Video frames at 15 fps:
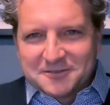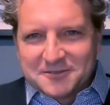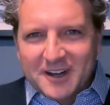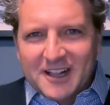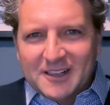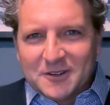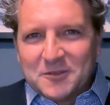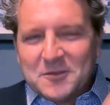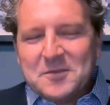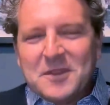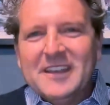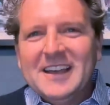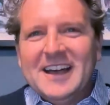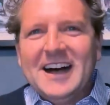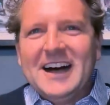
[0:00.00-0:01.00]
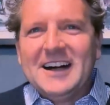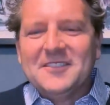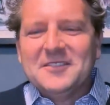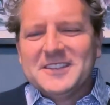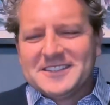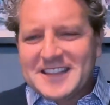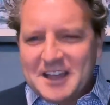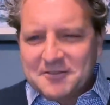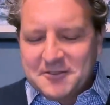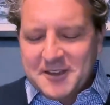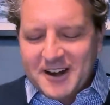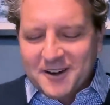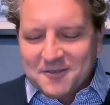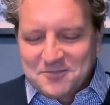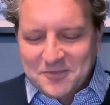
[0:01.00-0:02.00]
to follow. It's not
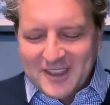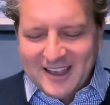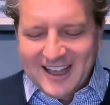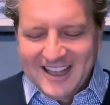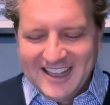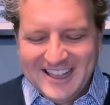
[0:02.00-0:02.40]
fair.